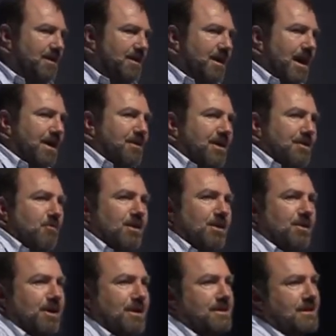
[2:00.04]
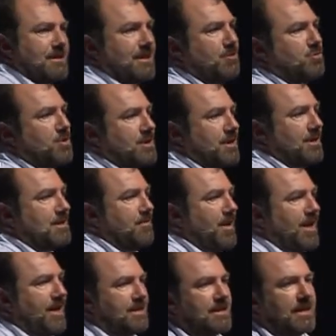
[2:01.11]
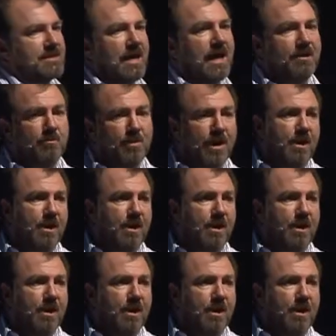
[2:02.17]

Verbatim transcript: I think one of the things that's interesting to me is as I, when I